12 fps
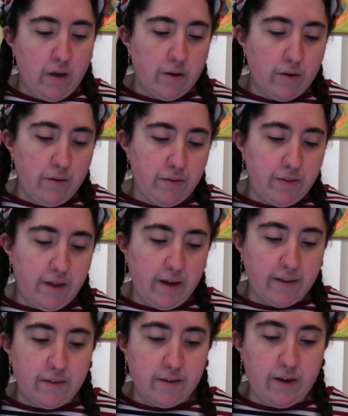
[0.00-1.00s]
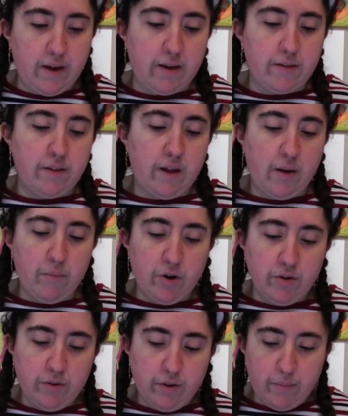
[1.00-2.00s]
Good thinking. Now
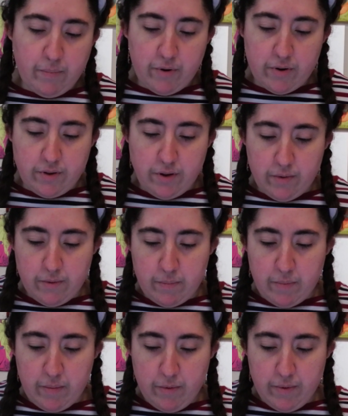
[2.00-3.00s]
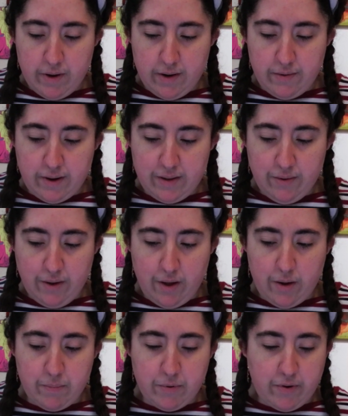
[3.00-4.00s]
more to the point. Do you remember when I tried to
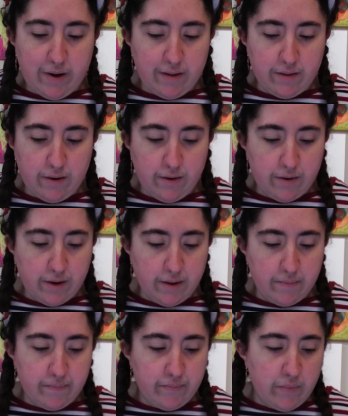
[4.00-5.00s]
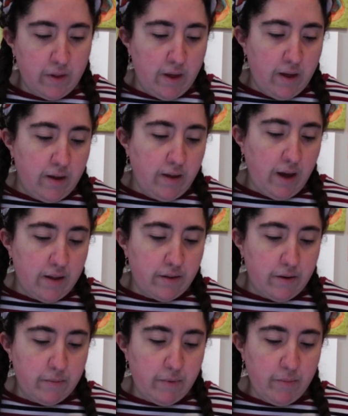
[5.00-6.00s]
help you? Asked Loki. Yes,
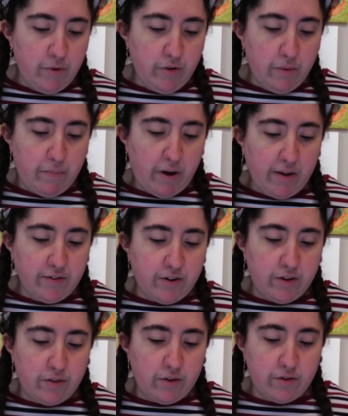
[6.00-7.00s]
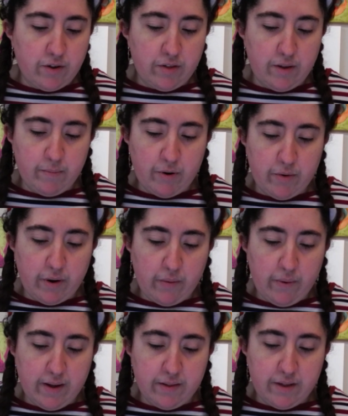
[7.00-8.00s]
I remember you botching such a simple
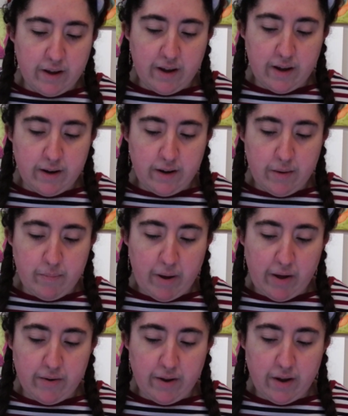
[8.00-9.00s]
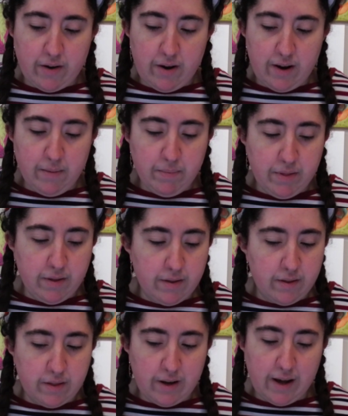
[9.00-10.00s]
request, said Karina, pouting her lips
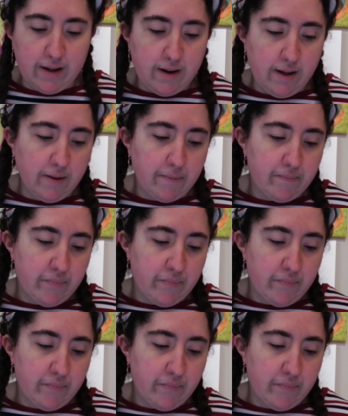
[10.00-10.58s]
slightly.